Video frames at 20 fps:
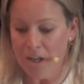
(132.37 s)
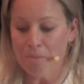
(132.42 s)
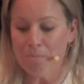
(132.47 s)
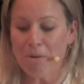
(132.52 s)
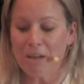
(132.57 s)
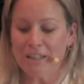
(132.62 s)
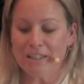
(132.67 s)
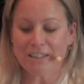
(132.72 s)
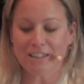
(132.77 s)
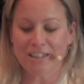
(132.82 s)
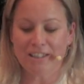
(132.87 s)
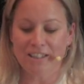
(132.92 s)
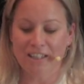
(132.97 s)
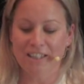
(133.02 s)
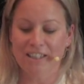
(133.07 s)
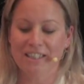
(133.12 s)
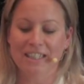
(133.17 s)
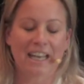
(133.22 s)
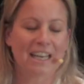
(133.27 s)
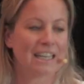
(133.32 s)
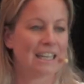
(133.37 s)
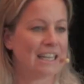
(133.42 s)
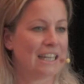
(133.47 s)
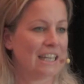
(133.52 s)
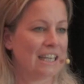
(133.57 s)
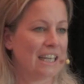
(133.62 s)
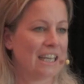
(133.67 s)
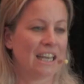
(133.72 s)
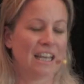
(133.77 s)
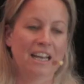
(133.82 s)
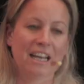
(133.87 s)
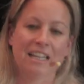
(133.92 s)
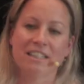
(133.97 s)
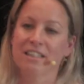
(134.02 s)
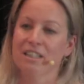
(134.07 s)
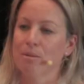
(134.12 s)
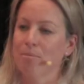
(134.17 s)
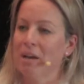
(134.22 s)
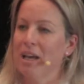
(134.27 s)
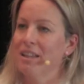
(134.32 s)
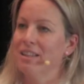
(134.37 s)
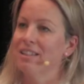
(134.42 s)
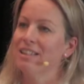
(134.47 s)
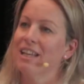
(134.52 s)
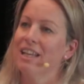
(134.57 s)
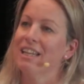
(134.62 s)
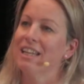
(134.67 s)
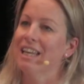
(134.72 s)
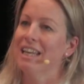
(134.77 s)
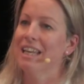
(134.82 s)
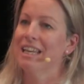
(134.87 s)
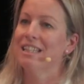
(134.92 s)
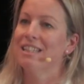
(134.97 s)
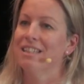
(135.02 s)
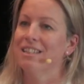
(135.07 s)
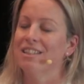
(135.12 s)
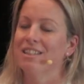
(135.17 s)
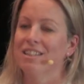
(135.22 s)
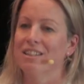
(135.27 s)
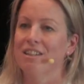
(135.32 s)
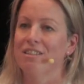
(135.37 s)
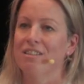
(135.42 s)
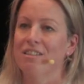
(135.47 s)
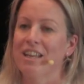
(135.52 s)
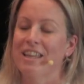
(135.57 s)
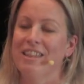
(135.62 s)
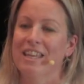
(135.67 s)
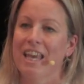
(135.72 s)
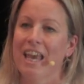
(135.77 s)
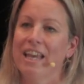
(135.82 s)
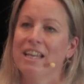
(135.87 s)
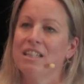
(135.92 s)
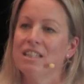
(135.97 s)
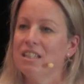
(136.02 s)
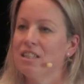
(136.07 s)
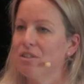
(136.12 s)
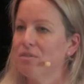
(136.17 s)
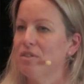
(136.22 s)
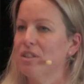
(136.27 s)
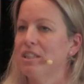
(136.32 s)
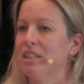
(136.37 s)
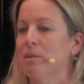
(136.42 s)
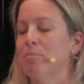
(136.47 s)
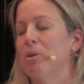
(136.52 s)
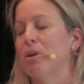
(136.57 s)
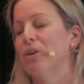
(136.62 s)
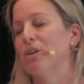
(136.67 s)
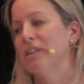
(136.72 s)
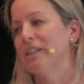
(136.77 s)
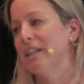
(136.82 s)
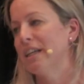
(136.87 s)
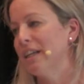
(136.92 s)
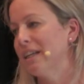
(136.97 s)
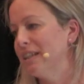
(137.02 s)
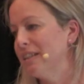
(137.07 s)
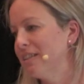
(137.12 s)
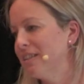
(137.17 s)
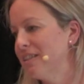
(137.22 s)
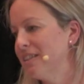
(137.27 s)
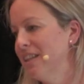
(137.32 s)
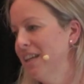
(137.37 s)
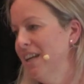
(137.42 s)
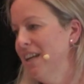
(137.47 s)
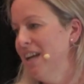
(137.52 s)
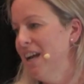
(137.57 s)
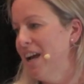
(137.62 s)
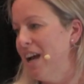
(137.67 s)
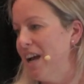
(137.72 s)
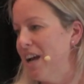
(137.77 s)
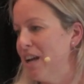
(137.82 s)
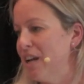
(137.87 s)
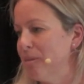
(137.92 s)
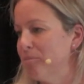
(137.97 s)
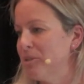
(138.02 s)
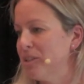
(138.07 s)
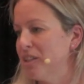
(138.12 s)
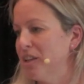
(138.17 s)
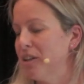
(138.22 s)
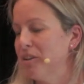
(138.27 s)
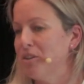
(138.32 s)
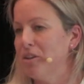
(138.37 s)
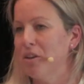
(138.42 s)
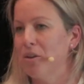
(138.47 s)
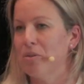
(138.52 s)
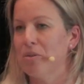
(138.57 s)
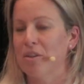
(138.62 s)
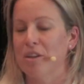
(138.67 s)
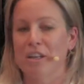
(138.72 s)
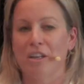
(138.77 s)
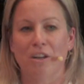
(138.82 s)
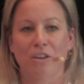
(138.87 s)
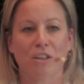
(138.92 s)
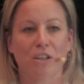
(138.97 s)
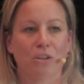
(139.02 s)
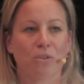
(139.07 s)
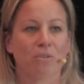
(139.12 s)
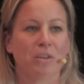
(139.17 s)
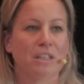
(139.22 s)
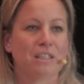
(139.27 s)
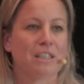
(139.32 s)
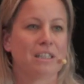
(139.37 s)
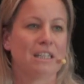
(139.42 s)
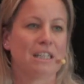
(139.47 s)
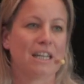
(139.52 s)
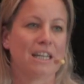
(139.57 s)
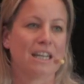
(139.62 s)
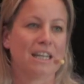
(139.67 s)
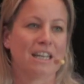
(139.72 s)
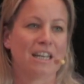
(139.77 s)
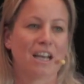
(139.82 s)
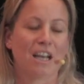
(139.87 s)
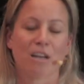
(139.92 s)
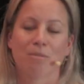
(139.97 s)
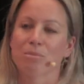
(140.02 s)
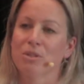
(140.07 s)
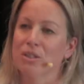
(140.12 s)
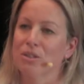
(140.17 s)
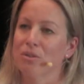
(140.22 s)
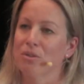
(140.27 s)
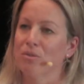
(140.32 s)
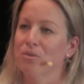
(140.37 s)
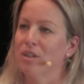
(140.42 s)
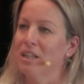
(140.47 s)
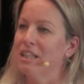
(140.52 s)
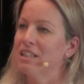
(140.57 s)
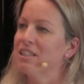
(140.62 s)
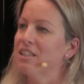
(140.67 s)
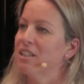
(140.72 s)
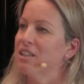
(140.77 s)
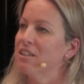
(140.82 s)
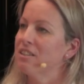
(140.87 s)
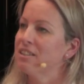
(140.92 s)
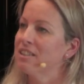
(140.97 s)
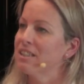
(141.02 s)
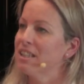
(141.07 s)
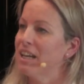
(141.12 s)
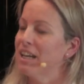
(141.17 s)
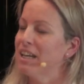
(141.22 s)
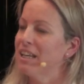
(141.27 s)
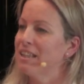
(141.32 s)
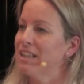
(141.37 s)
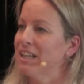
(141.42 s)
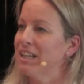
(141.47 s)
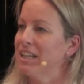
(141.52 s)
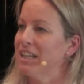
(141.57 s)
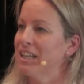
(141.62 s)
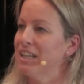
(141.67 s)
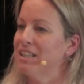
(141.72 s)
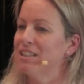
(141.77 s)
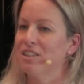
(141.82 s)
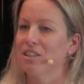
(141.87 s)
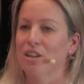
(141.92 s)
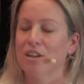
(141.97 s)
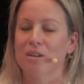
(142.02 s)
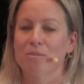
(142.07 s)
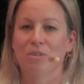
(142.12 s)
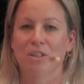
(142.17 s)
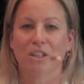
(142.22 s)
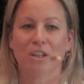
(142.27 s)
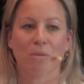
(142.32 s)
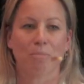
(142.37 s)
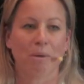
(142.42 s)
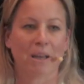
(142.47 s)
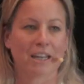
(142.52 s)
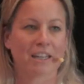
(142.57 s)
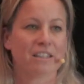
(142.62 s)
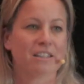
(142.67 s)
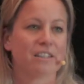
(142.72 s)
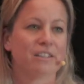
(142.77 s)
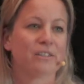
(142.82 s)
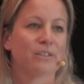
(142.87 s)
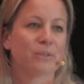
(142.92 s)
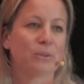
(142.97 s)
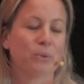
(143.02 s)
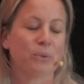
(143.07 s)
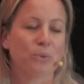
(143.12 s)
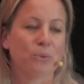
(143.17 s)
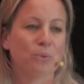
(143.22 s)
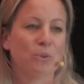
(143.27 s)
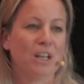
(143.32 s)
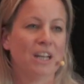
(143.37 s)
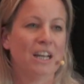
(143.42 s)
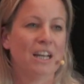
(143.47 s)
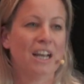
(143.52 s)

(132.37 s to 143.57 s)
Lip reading: But sadly, as Heather said, it is the end of the summer holidays. So youth, I know that you're in today. I'm sorry to say that it is time to go back to school.